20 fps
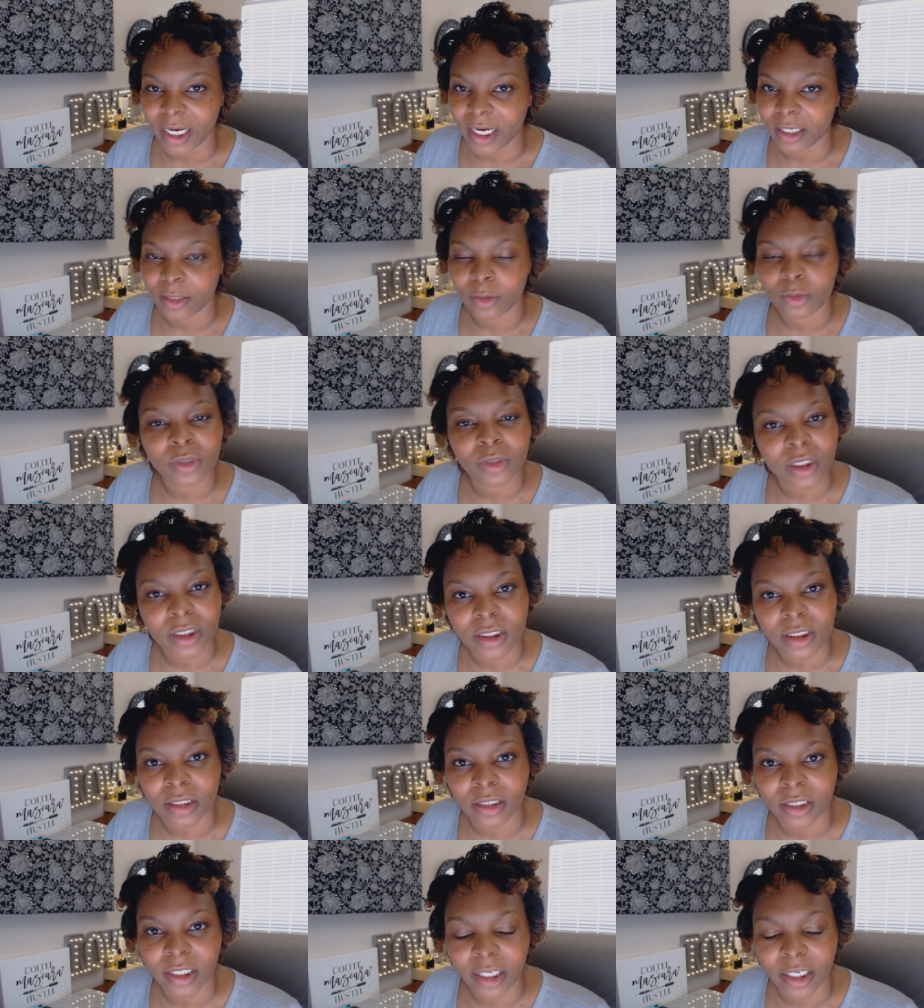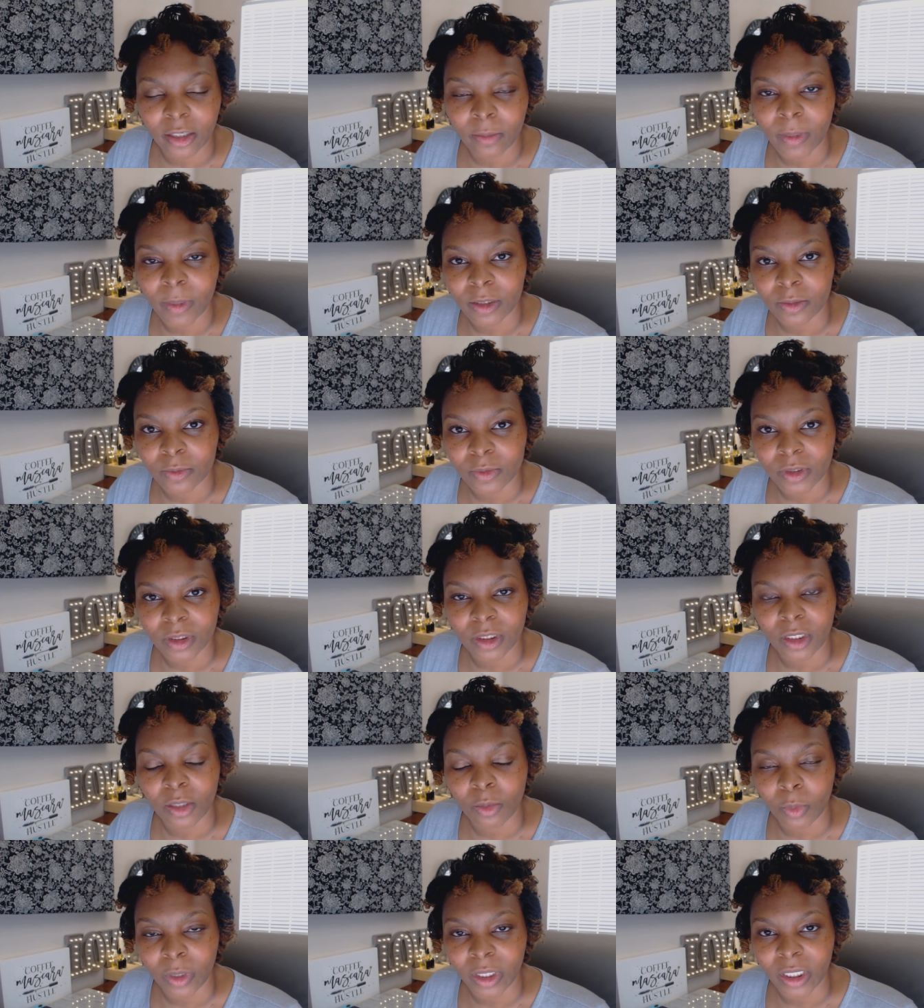I don't necessarily care about
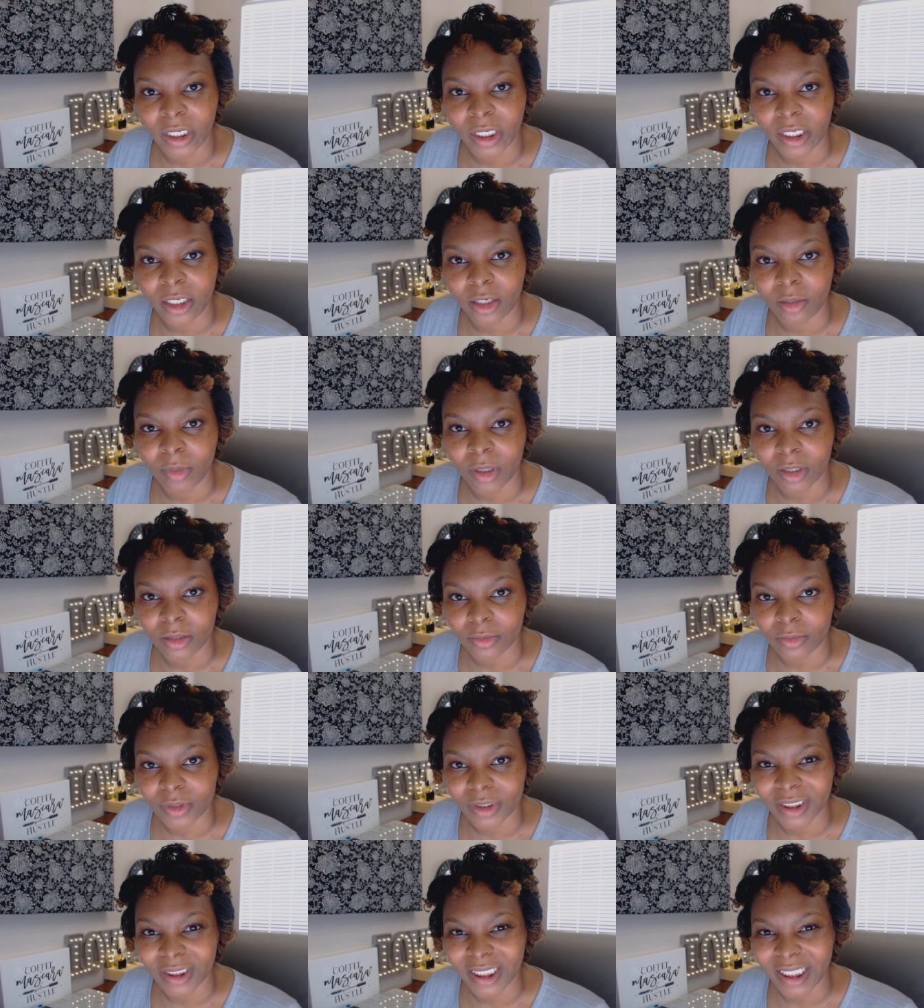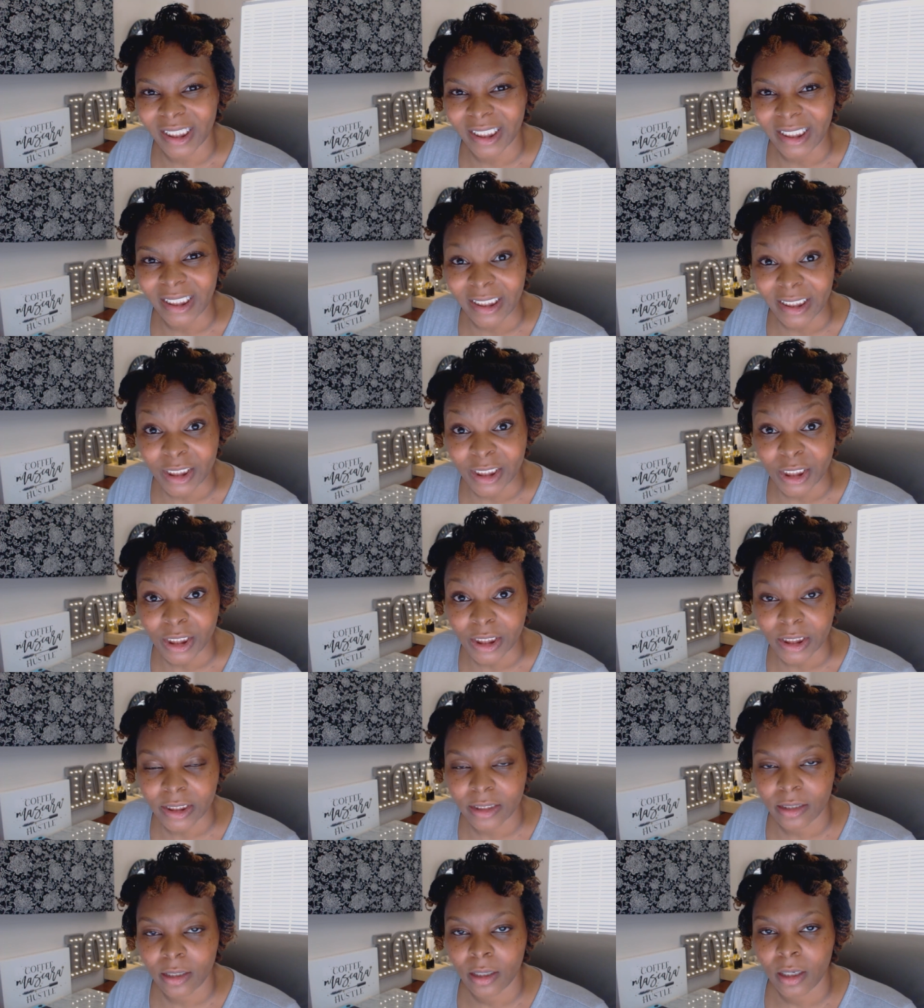losing the weight, I care about losing the
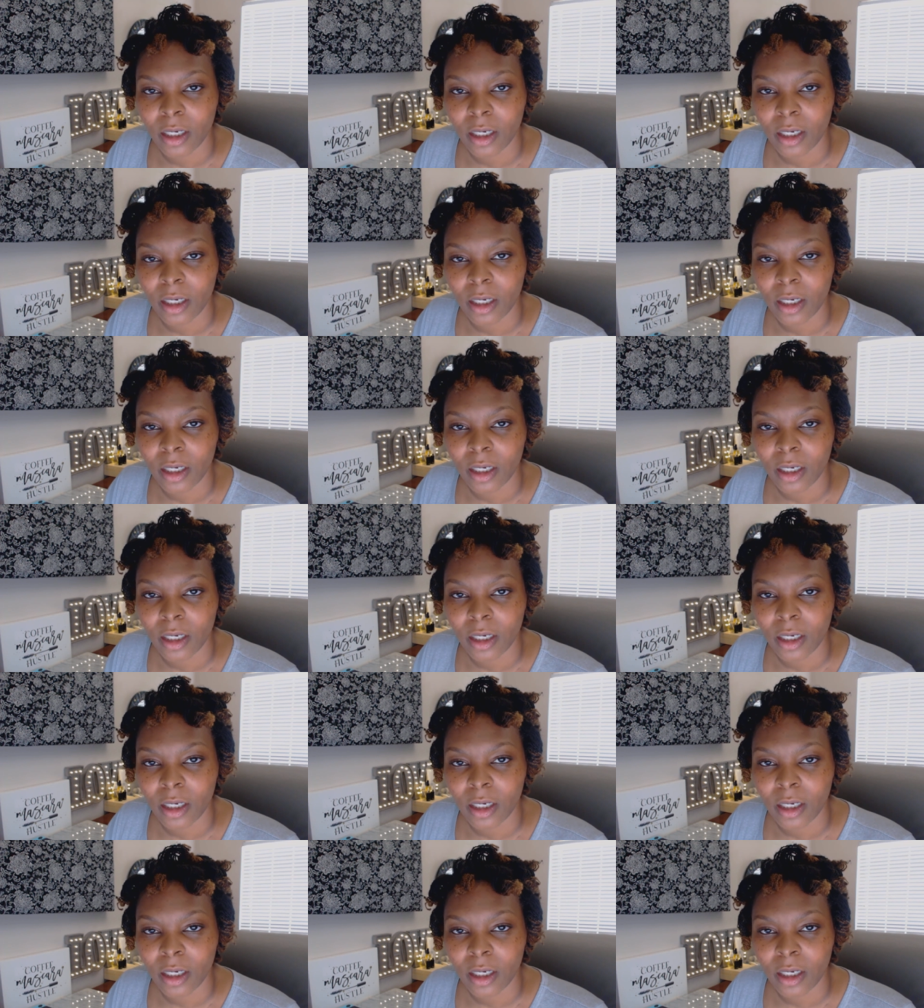inches.